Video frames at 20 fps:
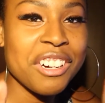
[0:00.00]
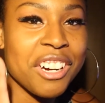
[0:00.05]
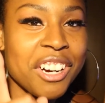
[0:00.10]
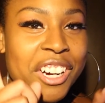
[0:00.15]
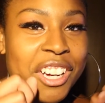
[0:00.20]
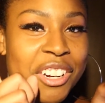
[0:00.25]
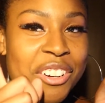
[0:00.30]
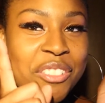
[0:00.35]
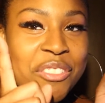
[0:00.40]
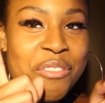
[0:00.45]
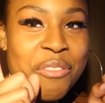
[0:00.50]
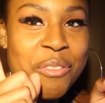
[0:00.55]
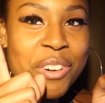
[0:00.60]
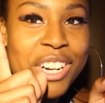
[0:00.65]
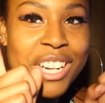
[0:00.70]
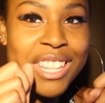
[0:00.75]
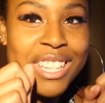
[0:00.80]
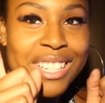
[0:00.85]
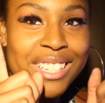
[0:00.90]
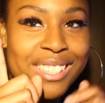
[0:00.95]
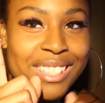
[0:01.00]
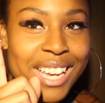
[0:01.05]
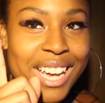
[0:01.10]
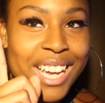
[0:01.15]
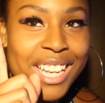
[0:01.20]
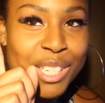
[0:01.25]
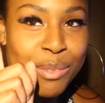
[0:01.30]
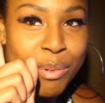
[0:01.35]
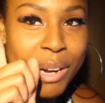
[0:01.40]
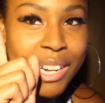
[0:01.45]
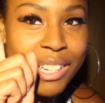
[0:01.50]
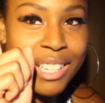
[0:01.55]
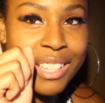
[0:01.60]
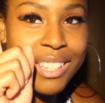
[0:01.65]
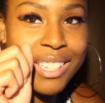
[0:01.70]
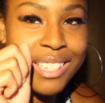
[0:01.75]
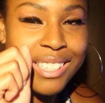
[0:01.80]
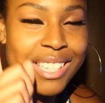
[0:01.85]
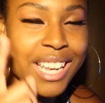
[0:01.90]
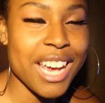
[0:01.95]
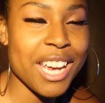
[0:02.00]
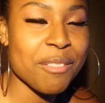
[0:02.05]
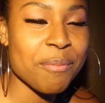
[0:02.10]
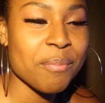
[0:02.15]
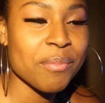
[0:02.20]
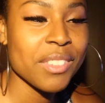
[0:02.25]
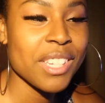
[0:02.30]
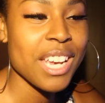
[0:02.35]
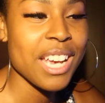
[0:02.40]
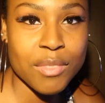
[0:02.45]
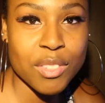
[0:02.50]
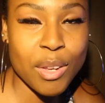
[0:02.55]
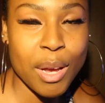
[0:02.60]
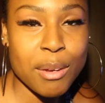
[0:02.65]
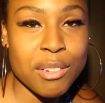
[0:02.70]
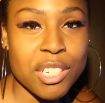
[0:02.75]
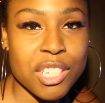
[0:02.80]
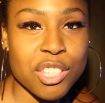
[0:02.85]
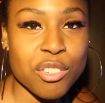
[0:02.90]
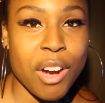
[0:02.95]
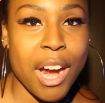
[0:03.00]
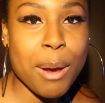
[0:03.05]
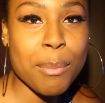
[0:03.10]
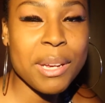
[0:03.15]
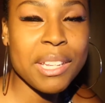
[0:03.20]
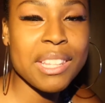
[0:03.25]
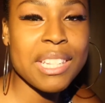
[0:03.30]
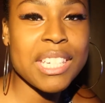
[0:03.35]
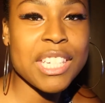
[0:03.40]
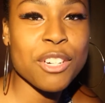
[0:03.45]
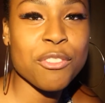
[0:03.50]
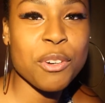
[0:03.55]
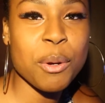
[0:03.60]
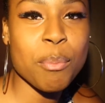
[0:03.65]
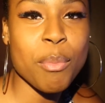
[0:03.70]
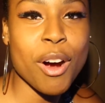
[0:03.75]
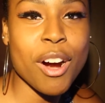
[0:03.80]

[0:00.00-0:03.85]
on one of these sides, probably this side. So I was describing the different